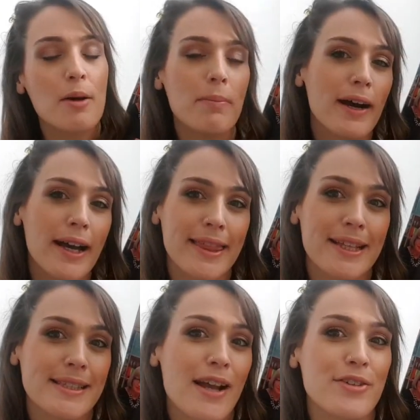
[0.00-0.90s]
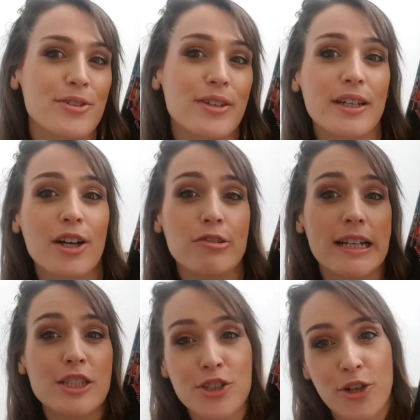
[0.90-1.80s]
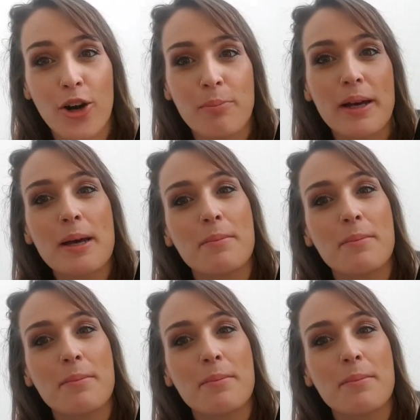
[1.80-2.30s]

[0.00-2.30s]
But I think Sarah's doing a great job,